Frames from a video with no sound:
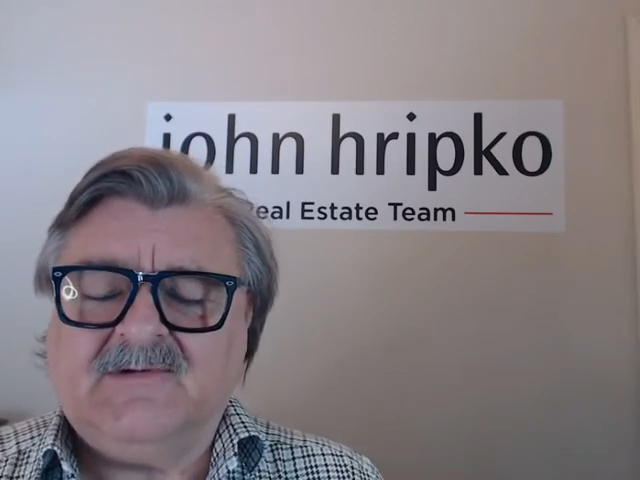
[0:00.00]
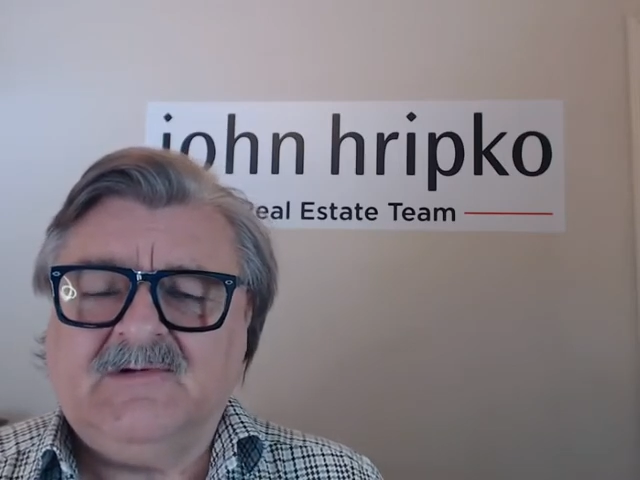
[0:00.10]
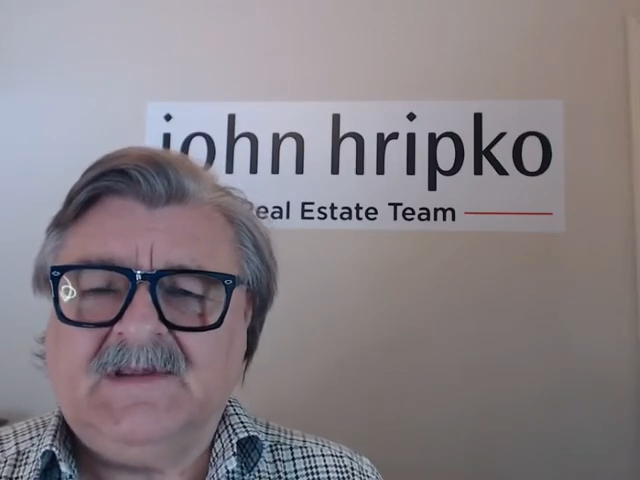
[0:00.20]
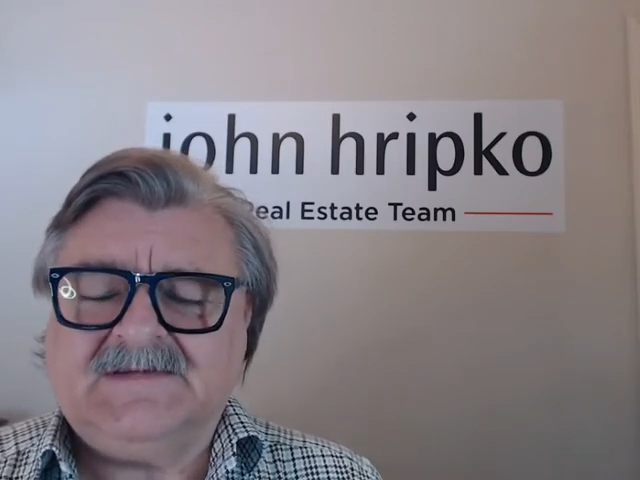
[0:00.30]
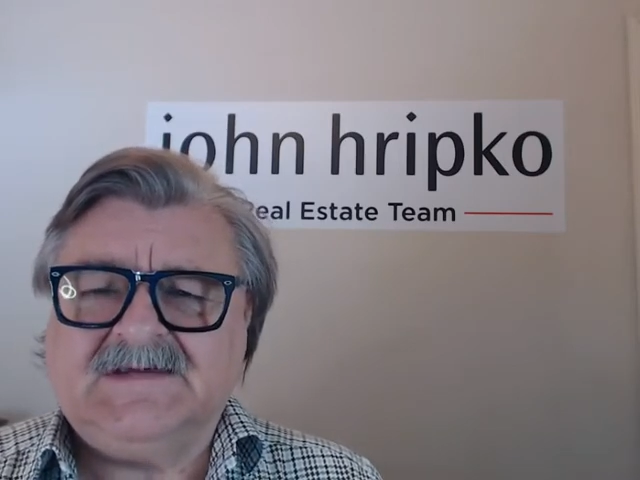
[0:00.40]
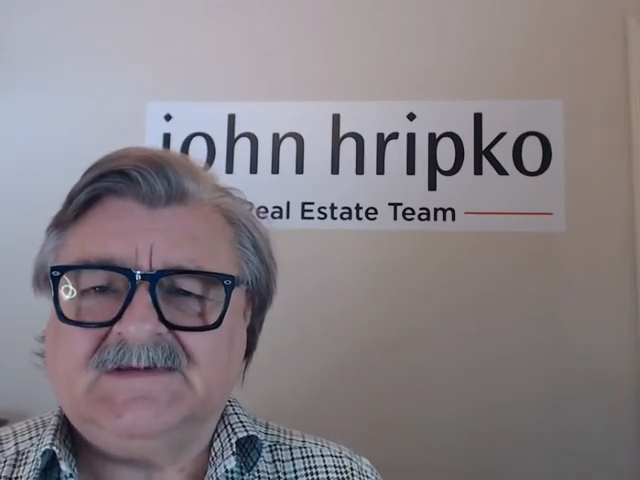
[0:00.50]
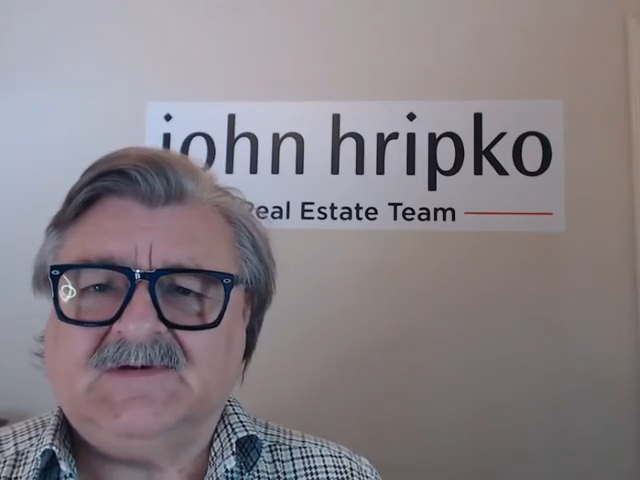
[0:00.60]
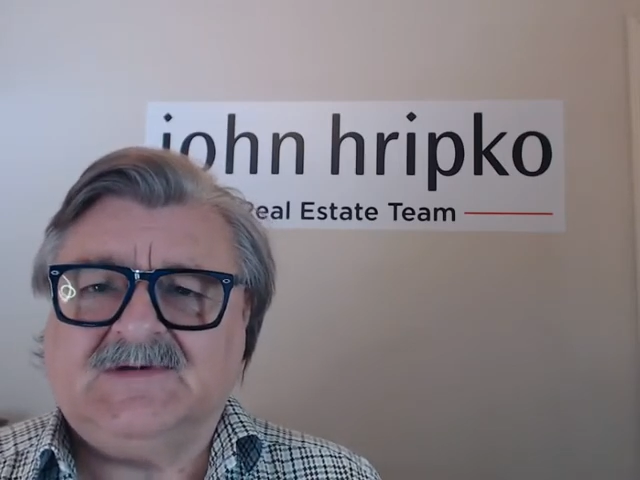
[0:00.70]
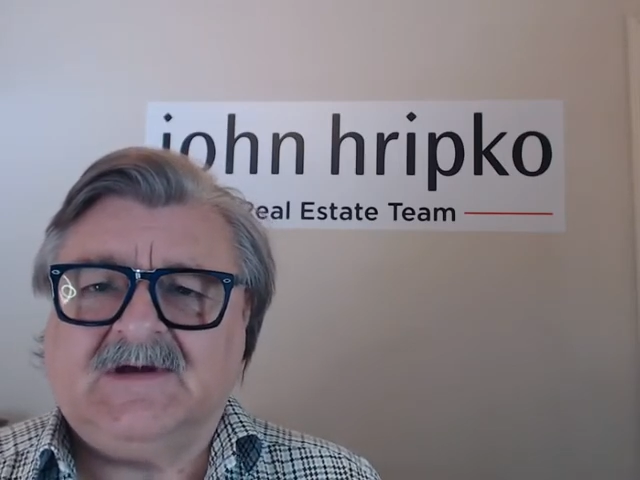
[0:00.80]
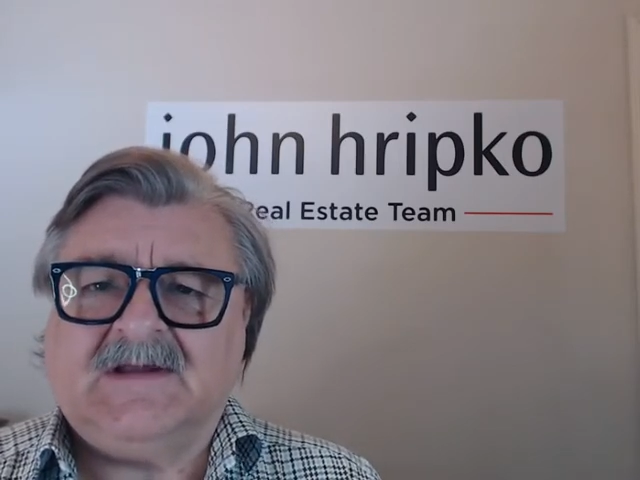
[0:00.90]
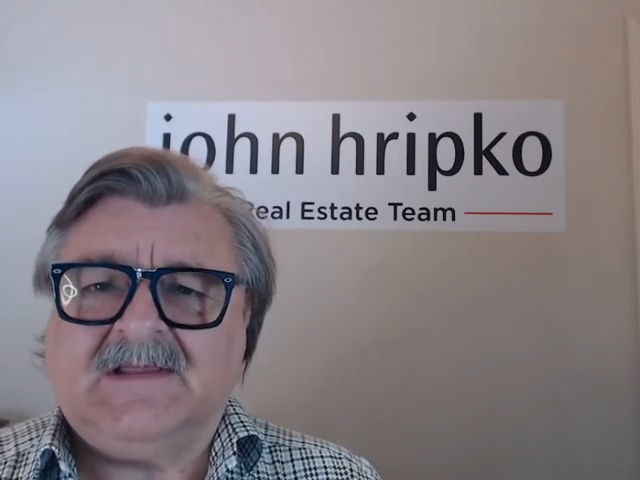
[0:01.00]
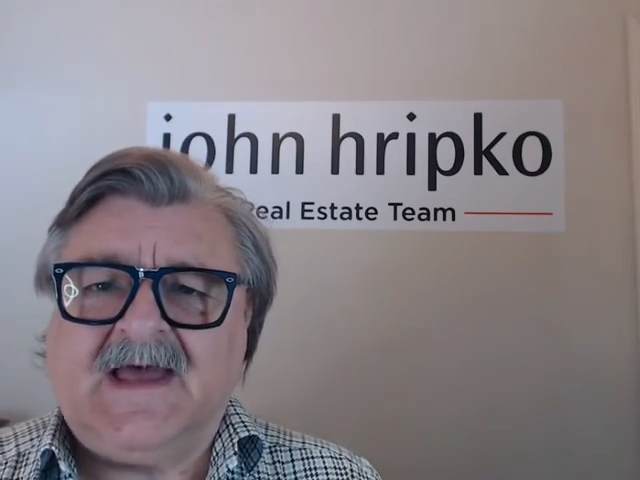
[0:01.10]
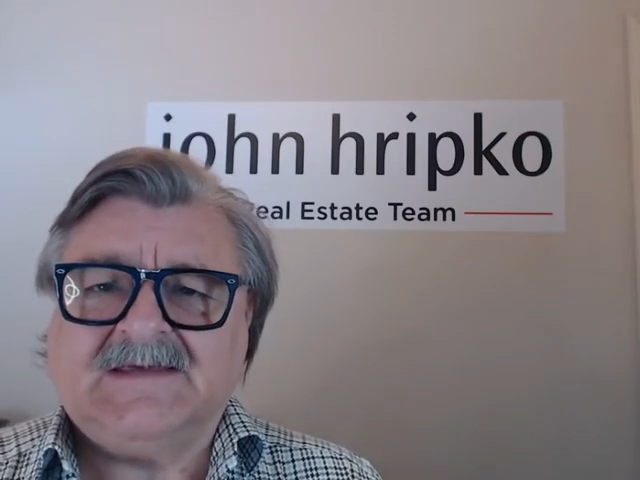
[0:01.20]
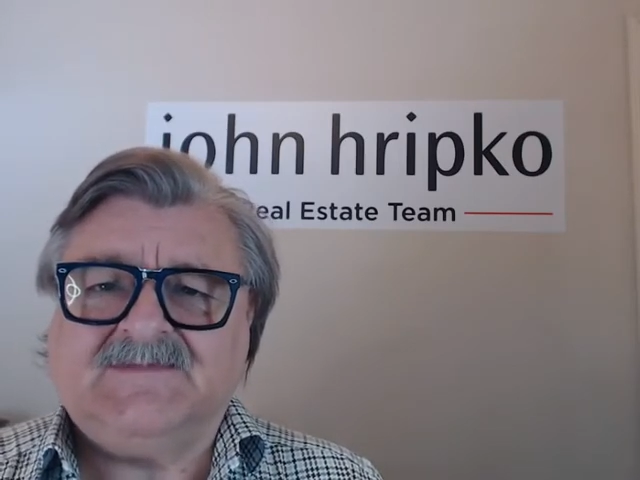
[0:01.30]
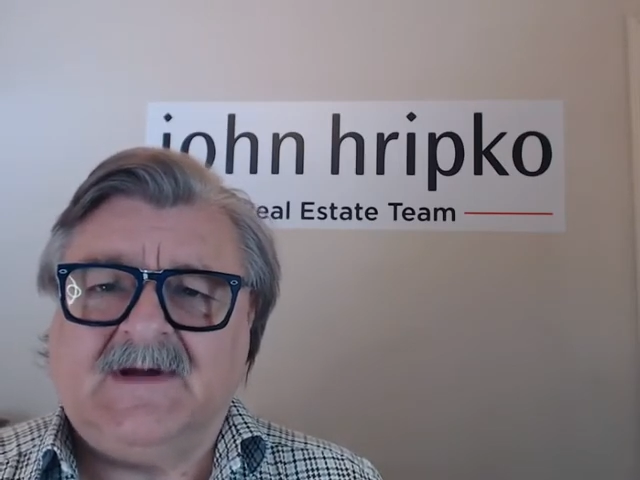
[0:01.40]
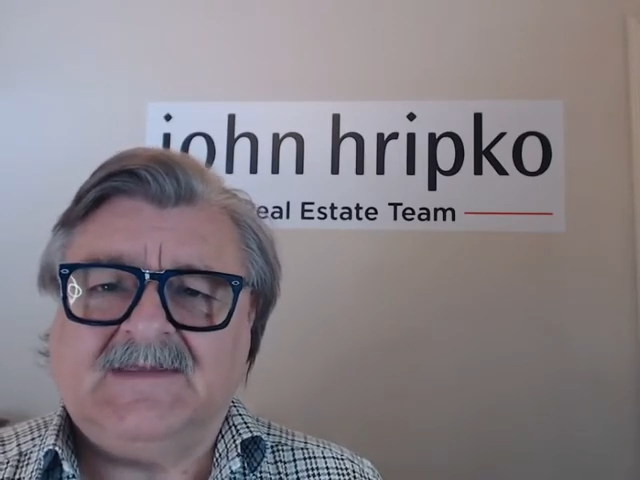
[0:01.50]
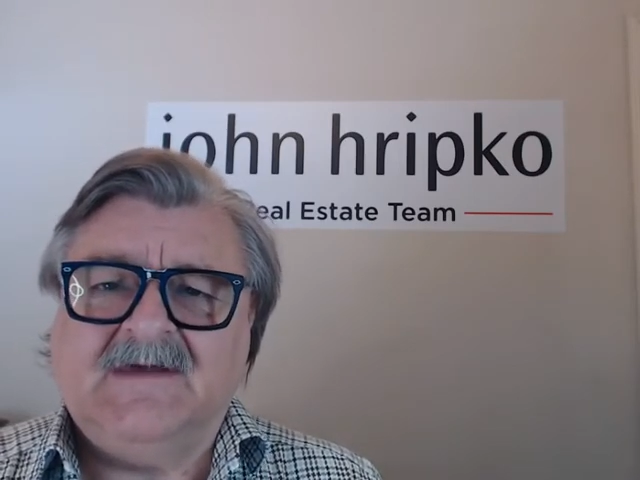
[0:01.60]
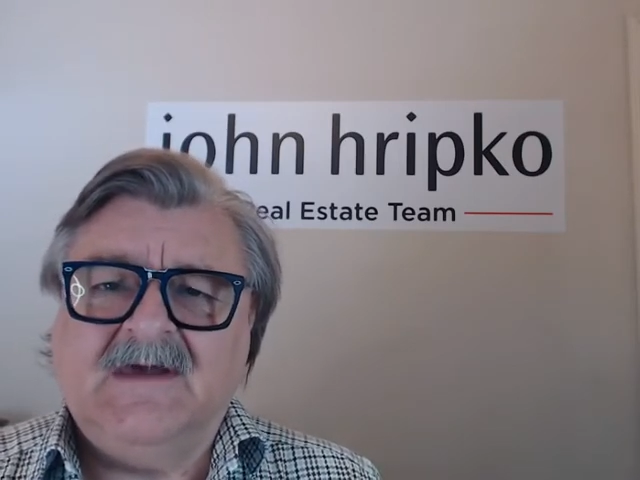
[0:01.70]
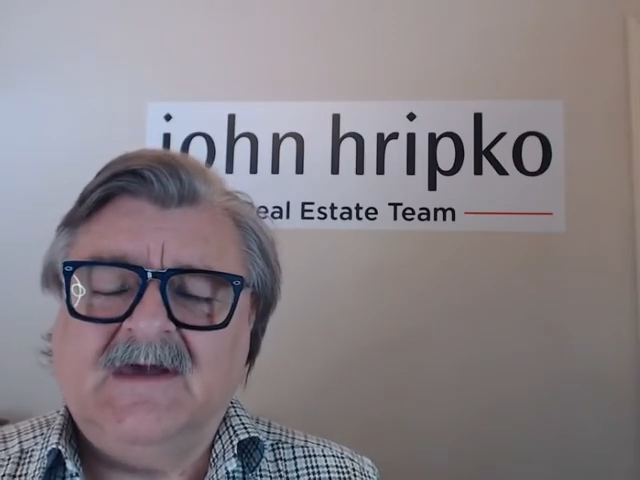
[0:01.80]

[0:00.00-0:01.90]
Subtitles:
of new listings we took in the last month